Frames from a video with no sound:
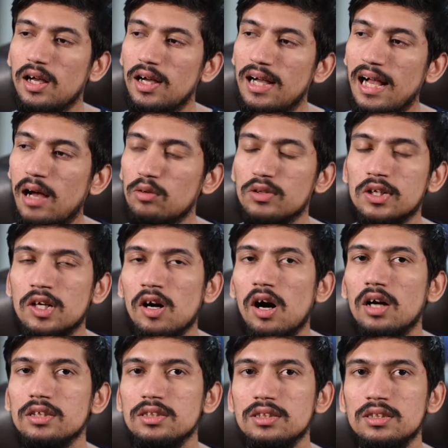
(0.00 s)
how the
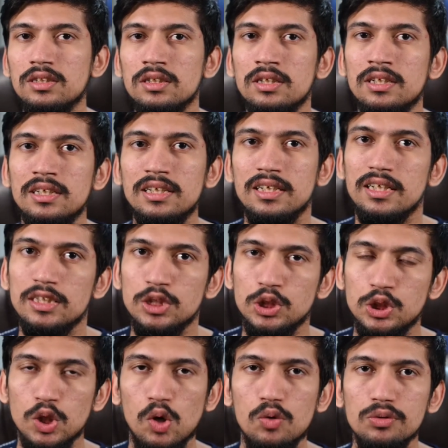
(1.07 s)
cost is
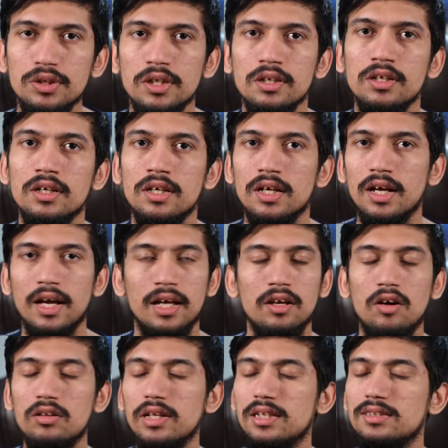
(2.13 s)
shown, and
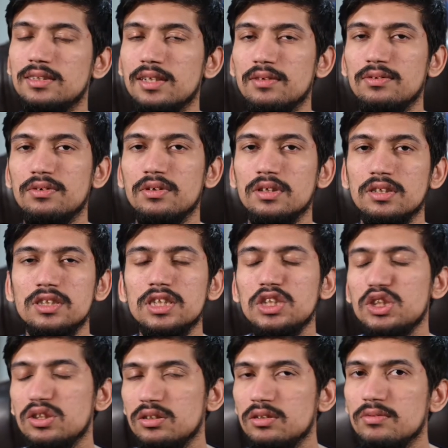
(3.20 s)
all that stuff. This
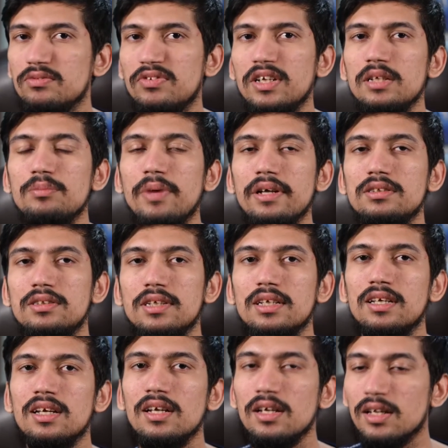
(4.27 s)
is very
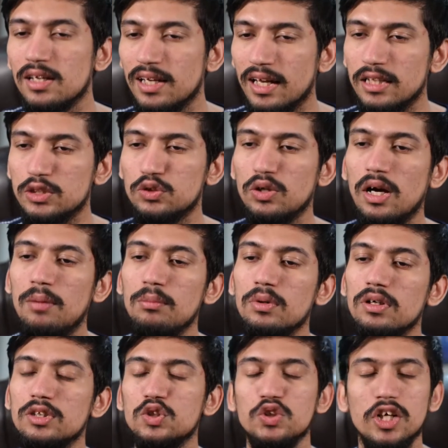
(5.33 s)
basic, and I'm going
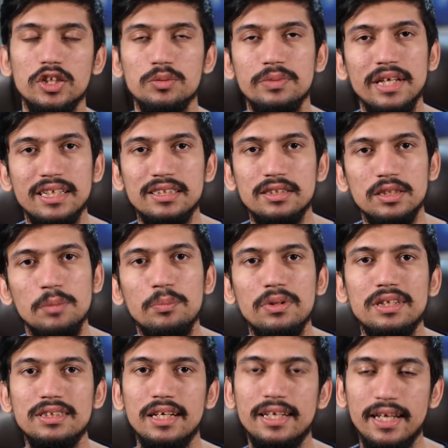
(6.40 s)
to try to be as simple
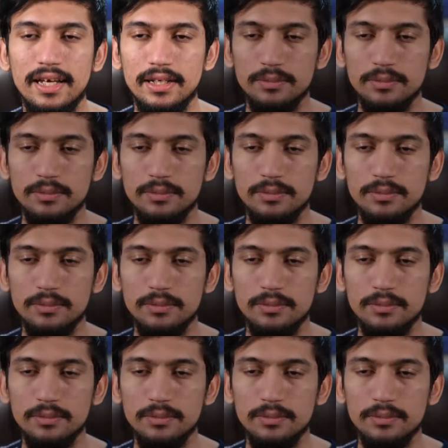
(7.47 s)
as I can.